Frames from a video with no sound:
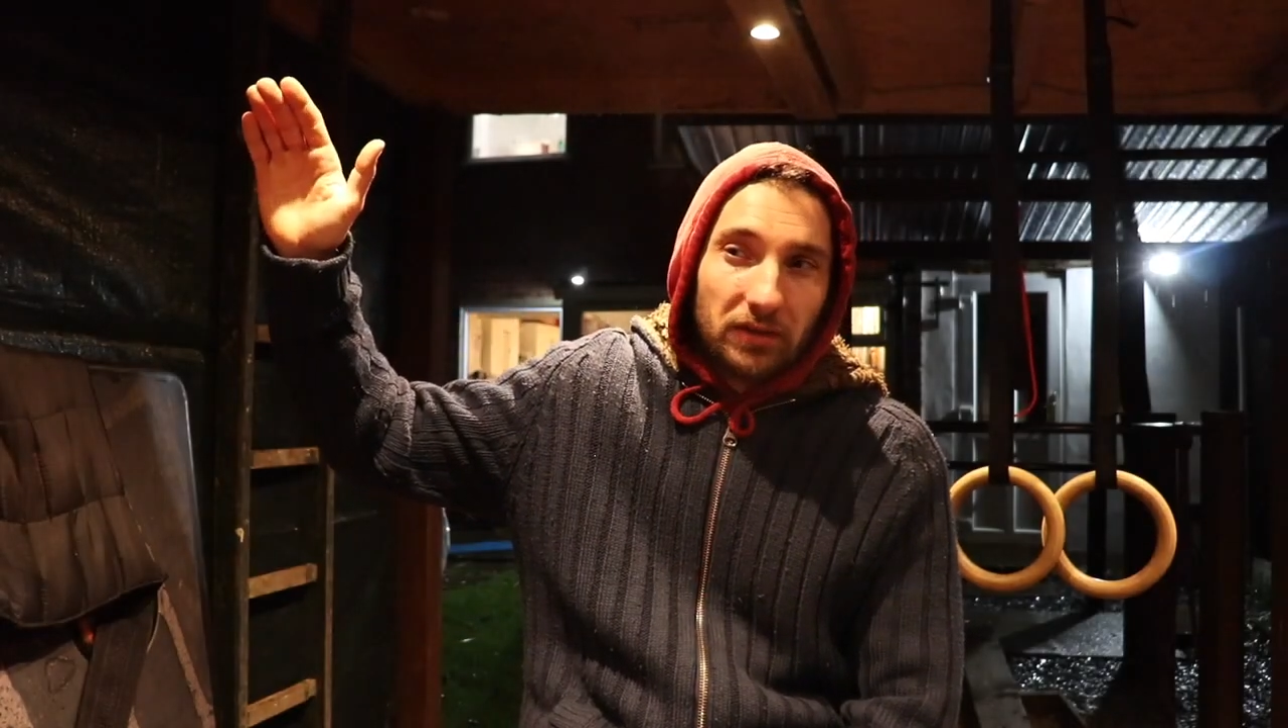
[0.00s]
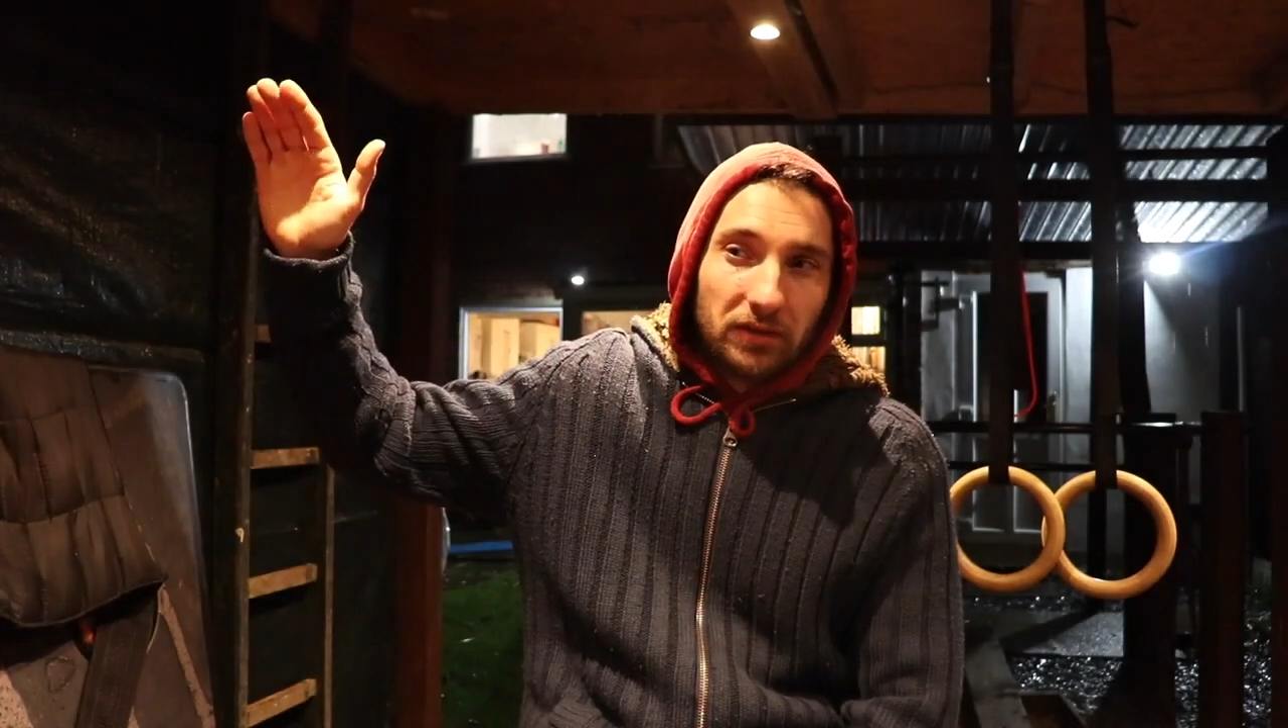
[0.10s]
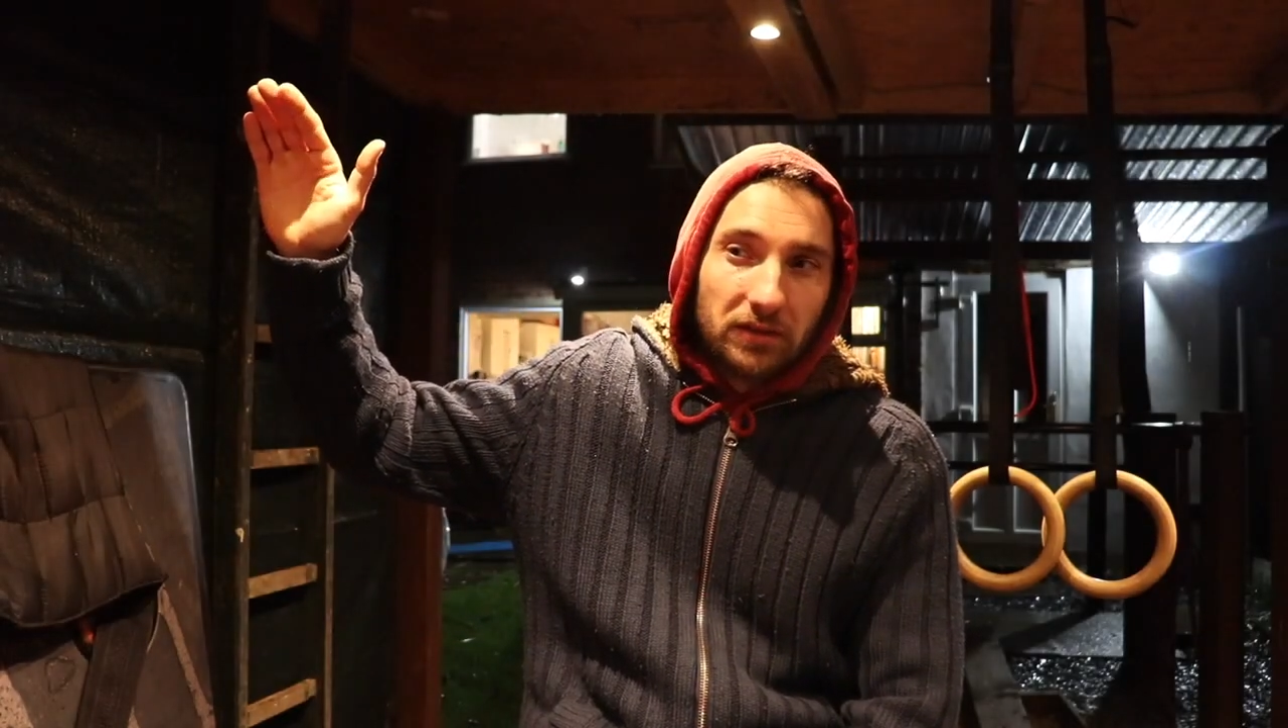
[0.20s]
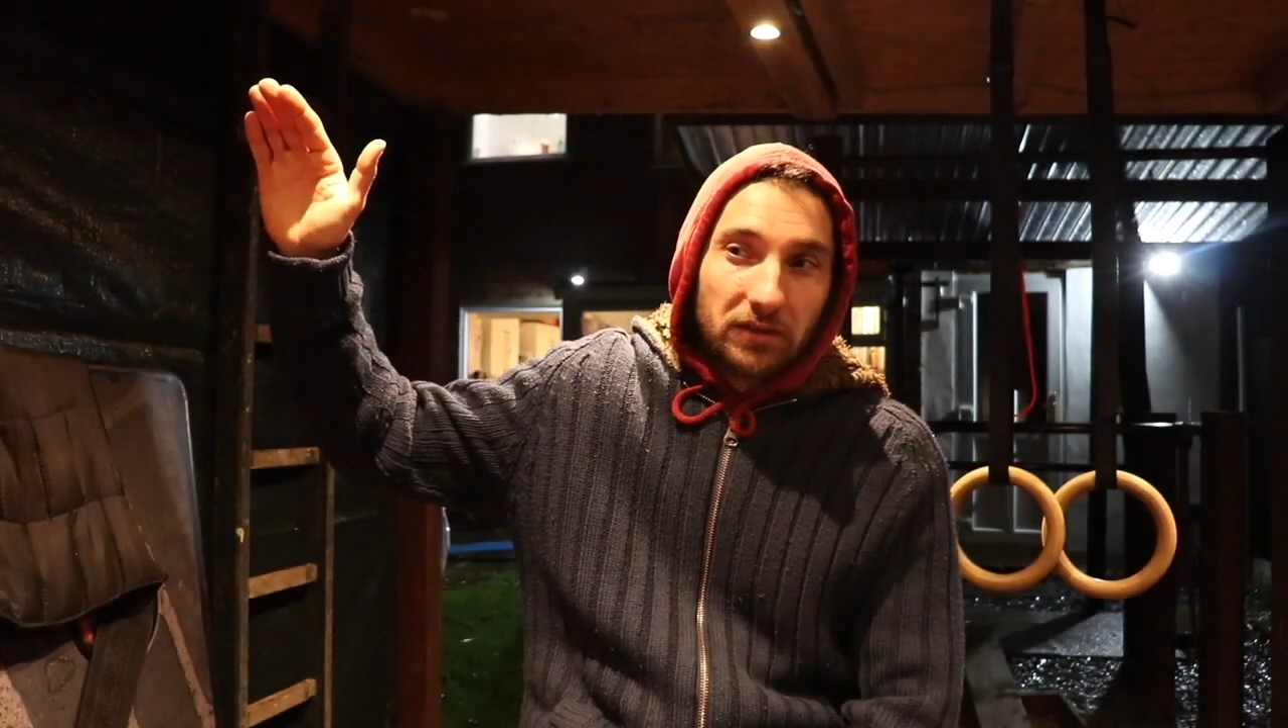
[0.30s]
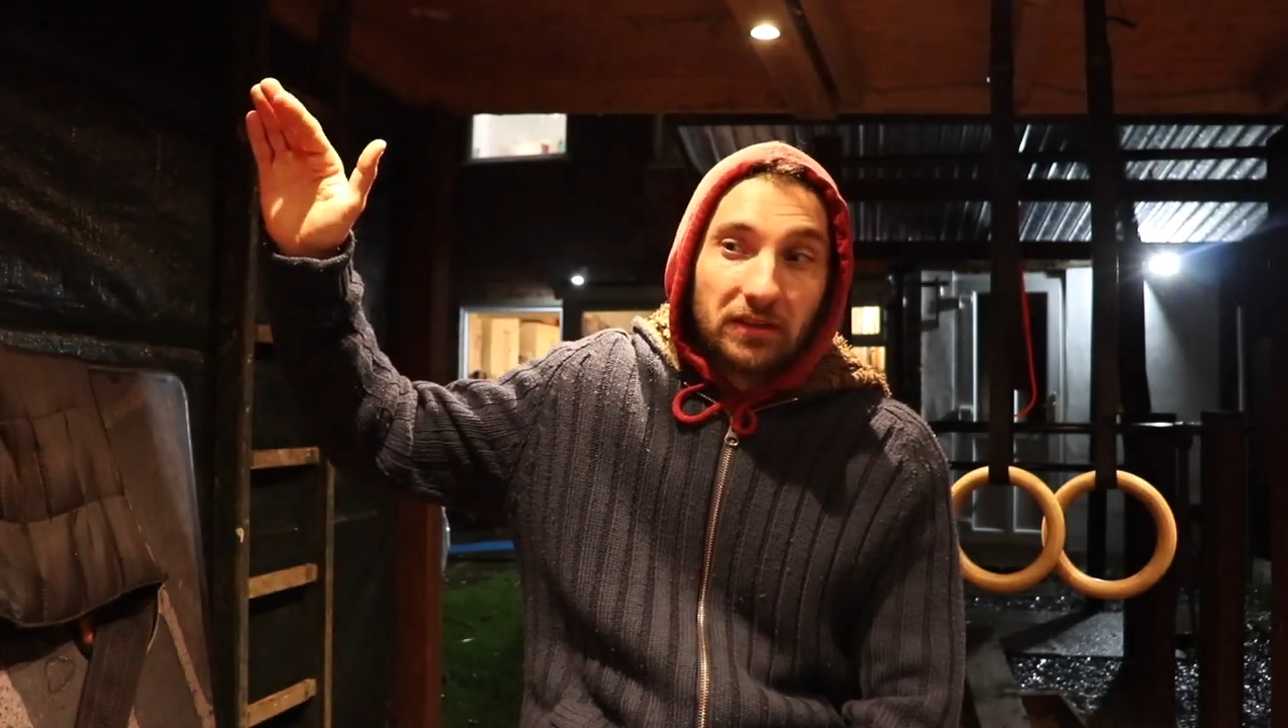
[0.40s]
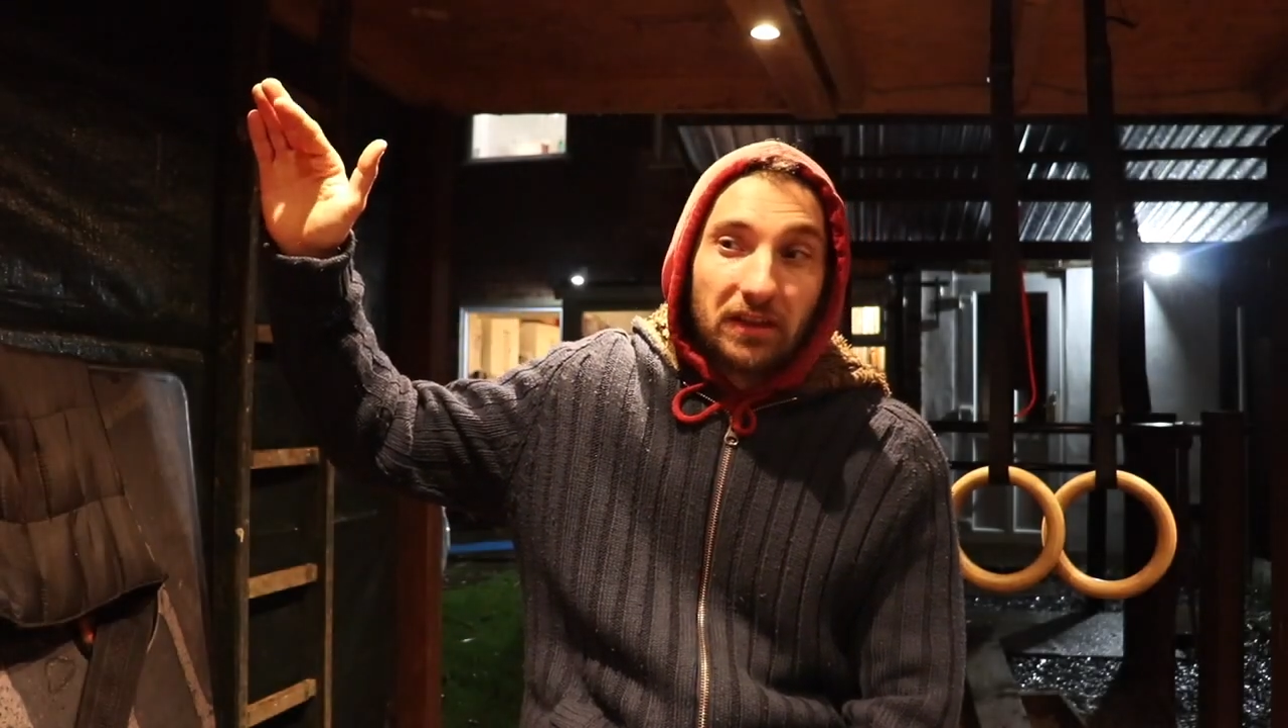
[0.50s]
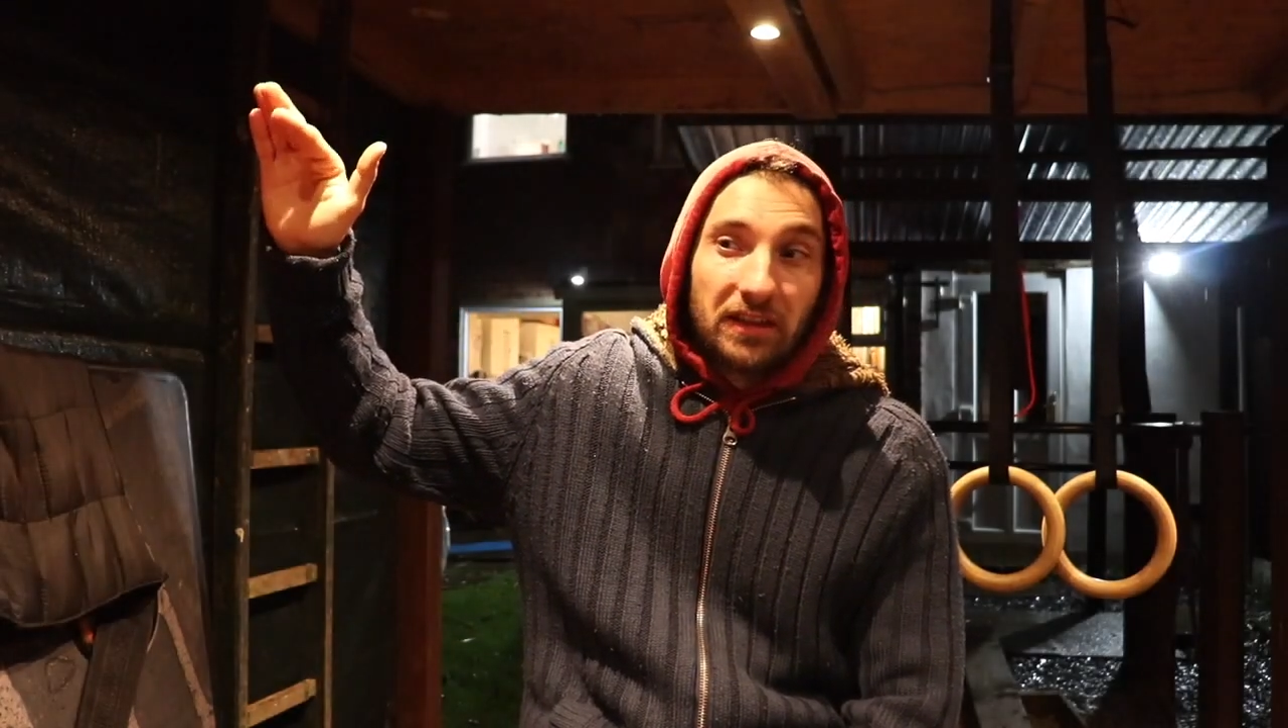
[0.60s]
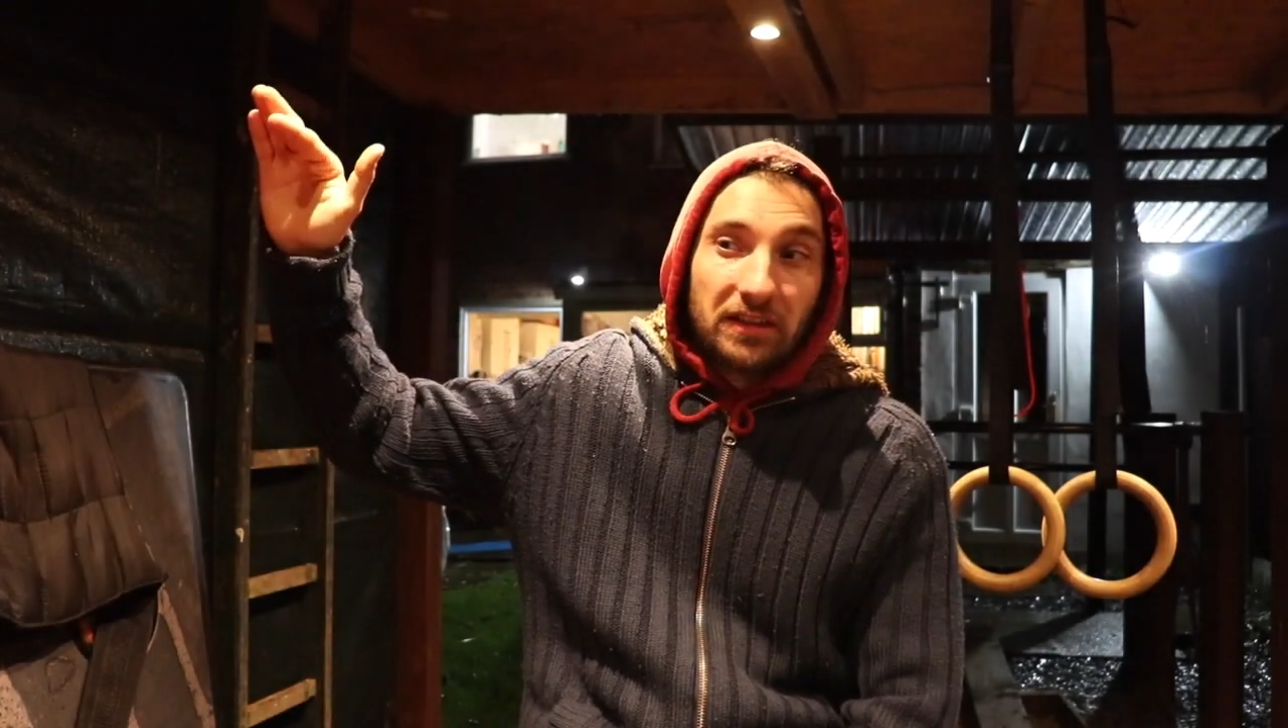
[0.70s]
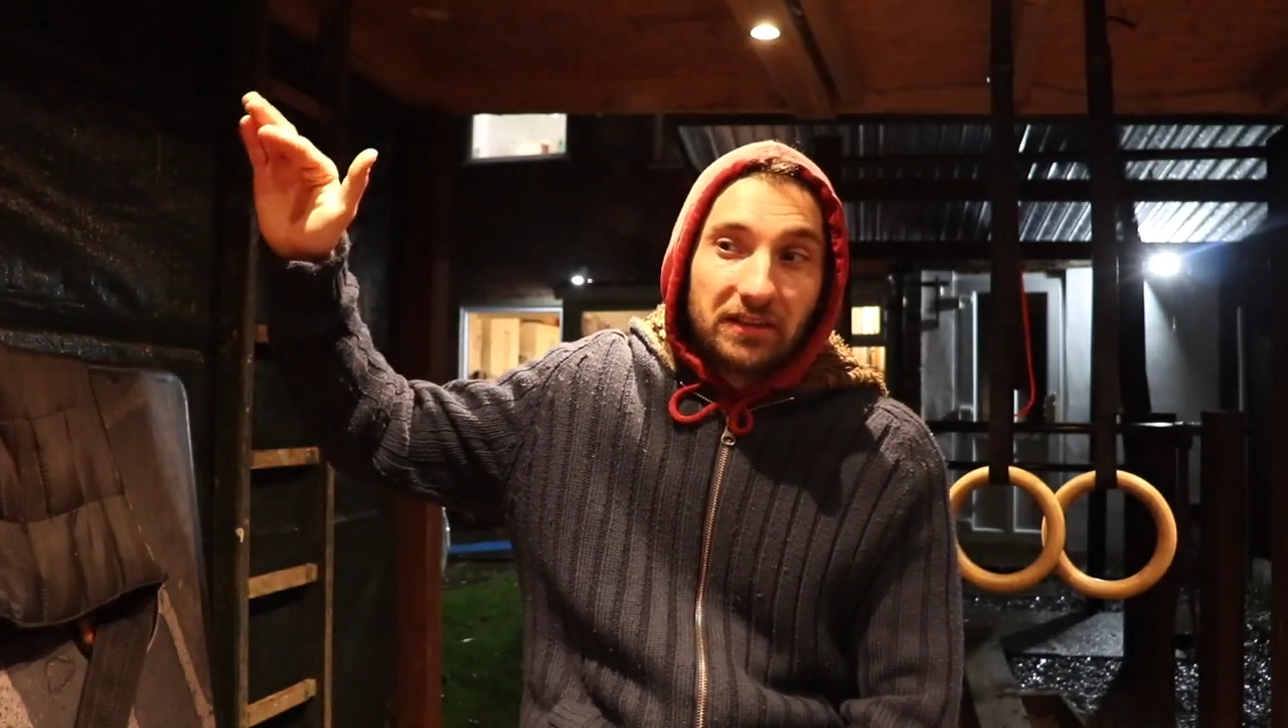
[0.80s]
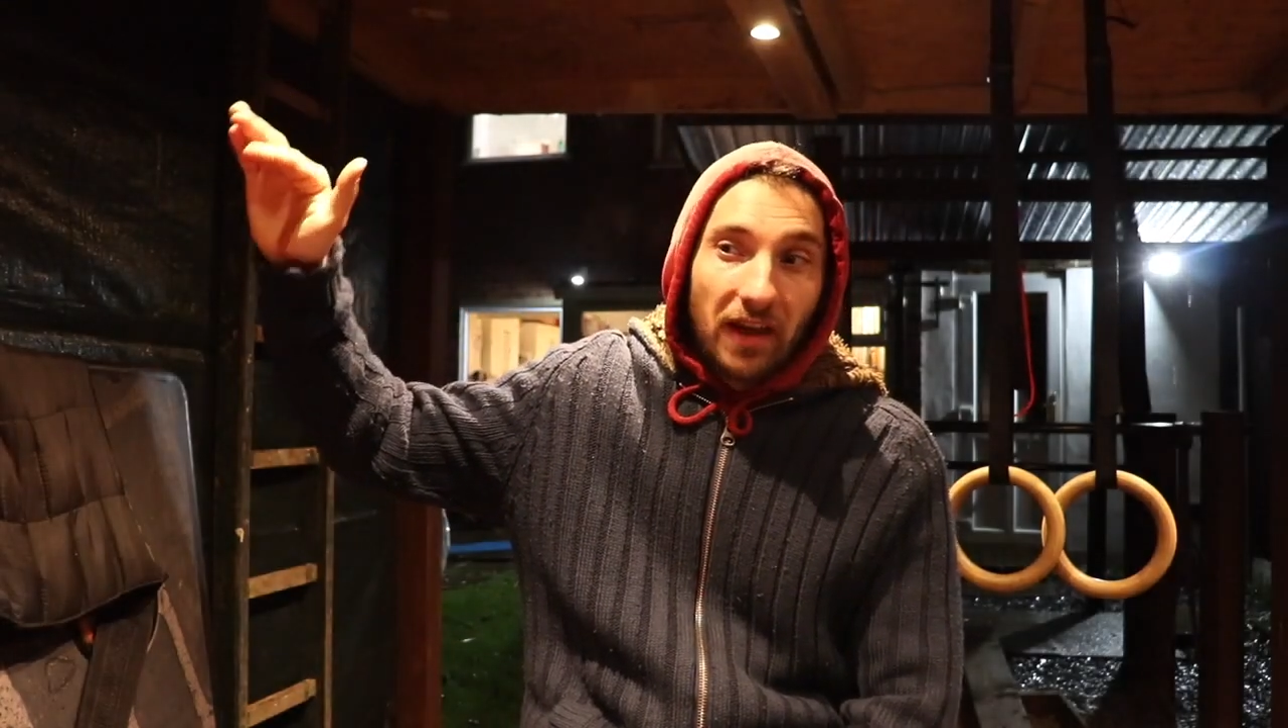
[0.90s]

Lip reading: and